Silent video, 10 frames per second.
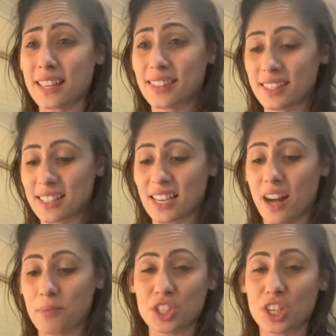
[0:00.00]
this is it.
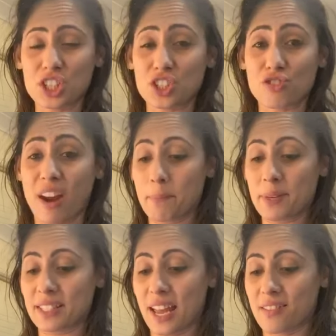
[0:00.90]
I'm just going to scrape
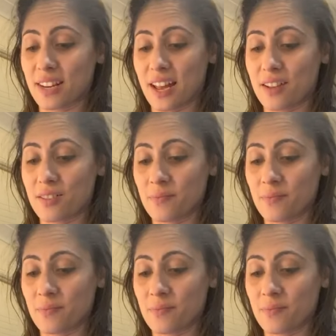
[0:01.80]
it down now.